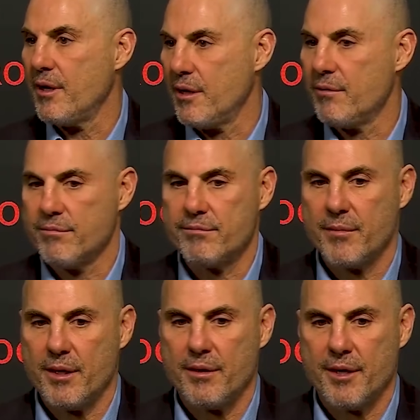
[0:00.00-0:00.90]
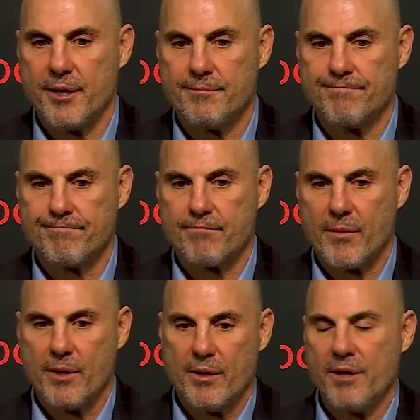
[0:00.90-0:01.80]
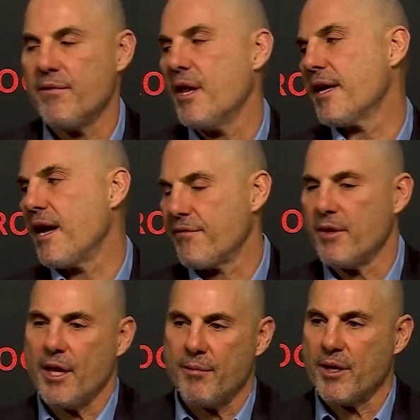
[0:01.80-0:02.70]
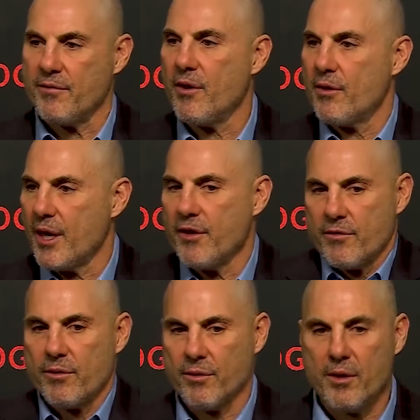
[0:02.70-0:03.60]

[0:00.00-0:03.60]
Even like after the game, I could tell guys